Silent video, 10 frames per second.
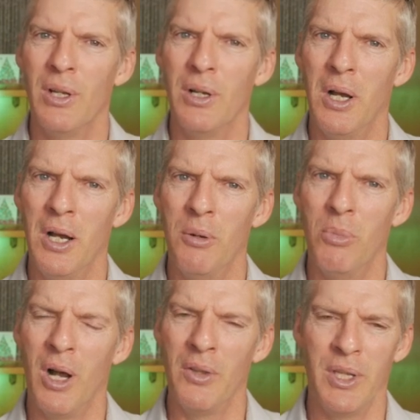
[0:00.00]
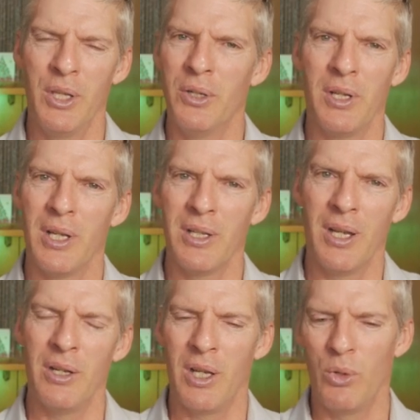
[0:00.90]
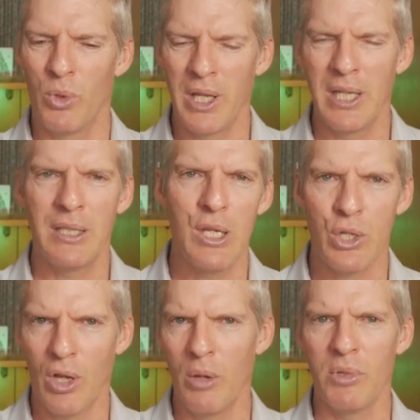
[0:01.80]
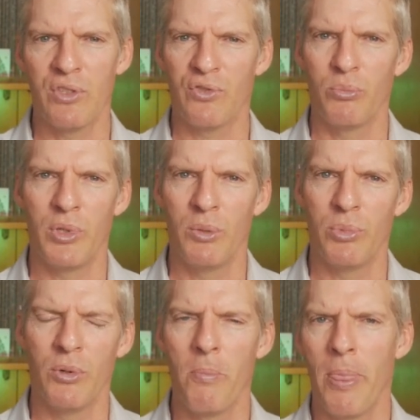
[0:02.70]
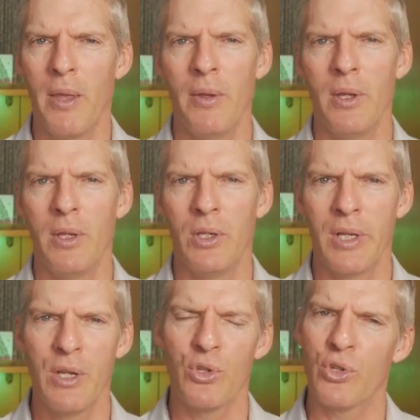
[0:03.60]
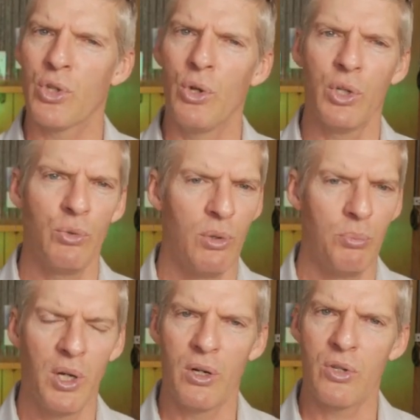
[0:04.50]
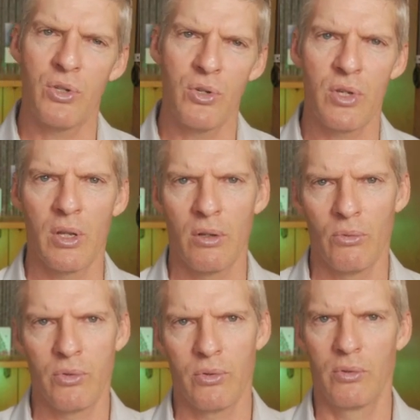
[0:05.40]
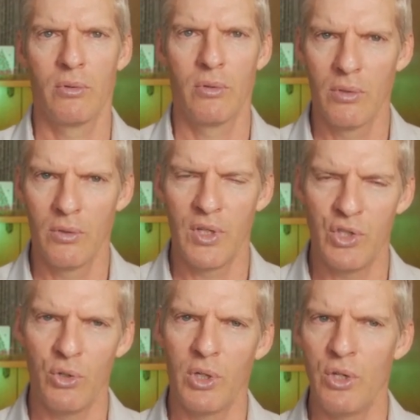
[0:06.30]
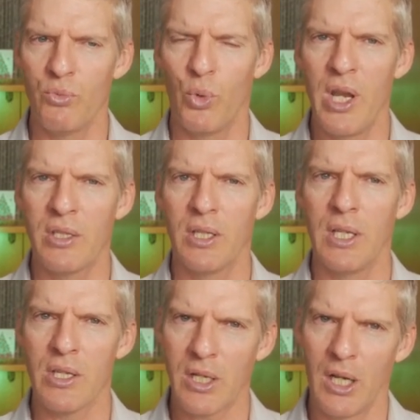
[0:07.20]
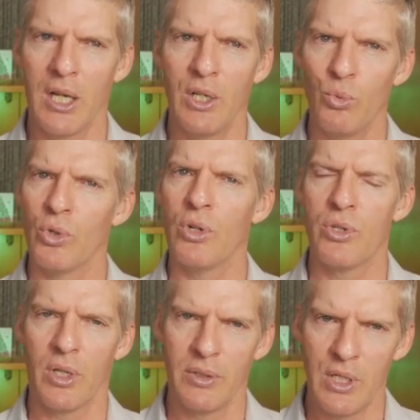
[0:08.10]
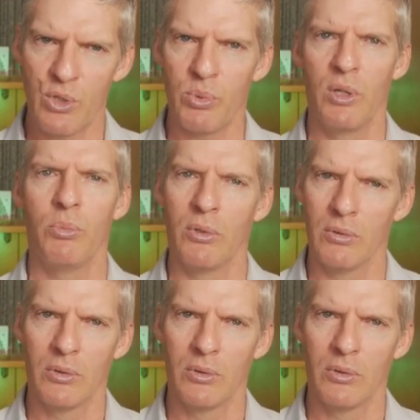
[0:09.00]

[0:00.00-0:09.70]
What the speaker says: on the internet. And when I get these comments from people, you guys are so going to embarrass yourselves that you wasted these kind words on these people.